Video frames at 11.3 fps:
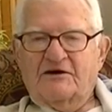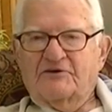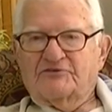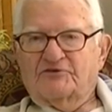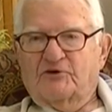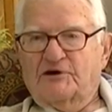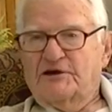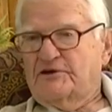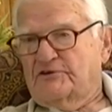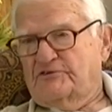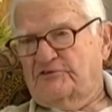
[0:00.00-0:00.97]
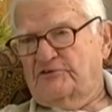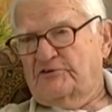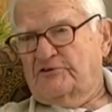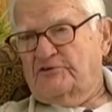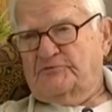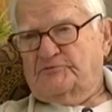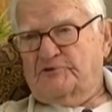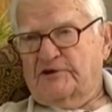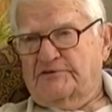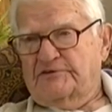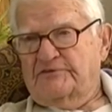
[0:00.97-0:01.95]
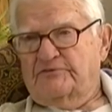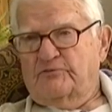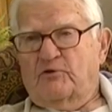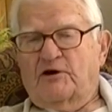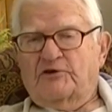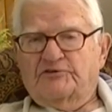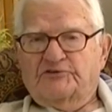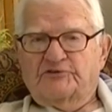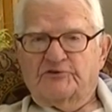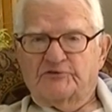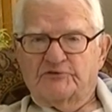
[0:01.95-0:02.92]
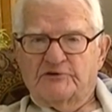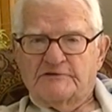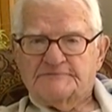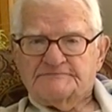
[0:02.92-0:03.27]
So he considered his objective was to